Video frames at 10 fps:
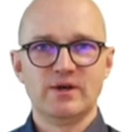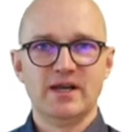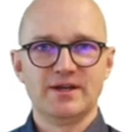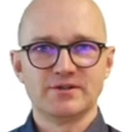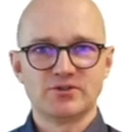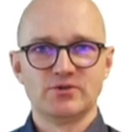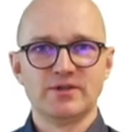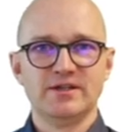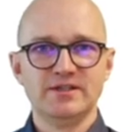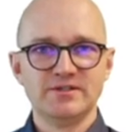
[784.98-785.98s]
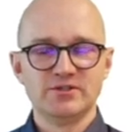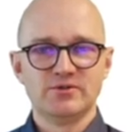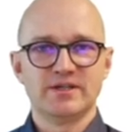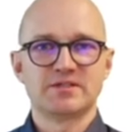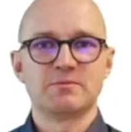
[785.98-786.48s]
understood and easy to
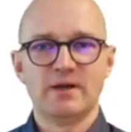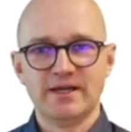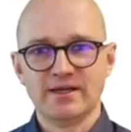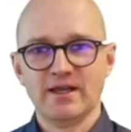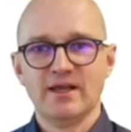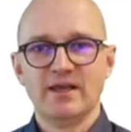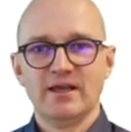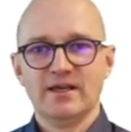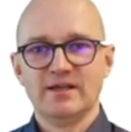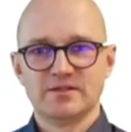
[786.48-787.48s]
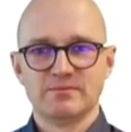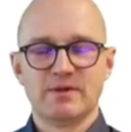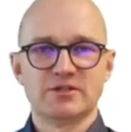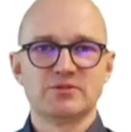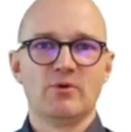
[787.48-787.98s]
explain, it is
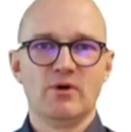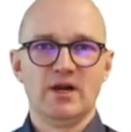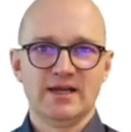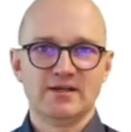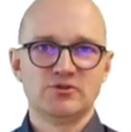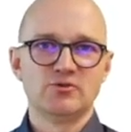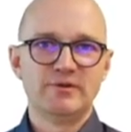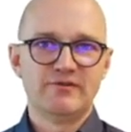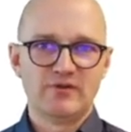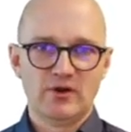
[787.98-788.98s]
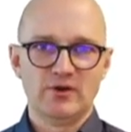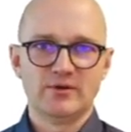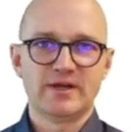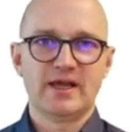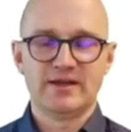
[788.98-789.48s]
much more likely to be followed,
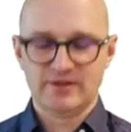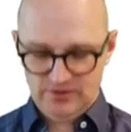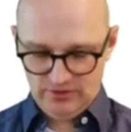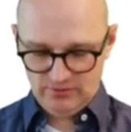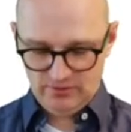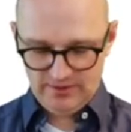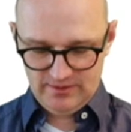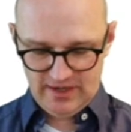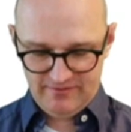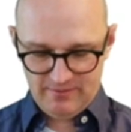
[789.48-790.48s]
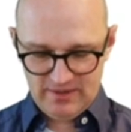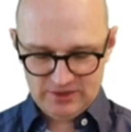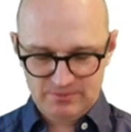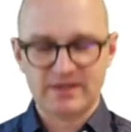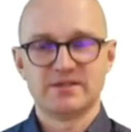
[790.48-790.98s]
and you will have a much
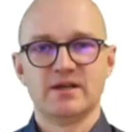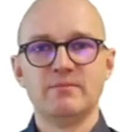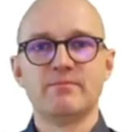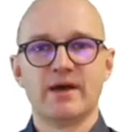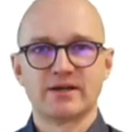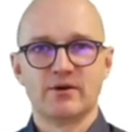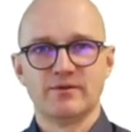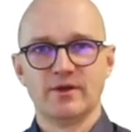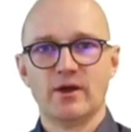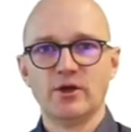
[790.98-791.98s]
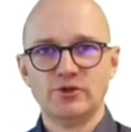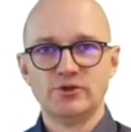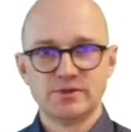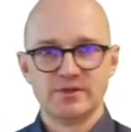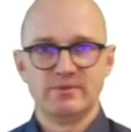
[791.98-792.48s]
better impact on the
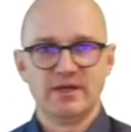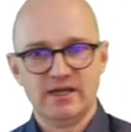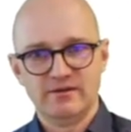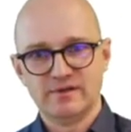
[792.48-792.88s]
user behavior.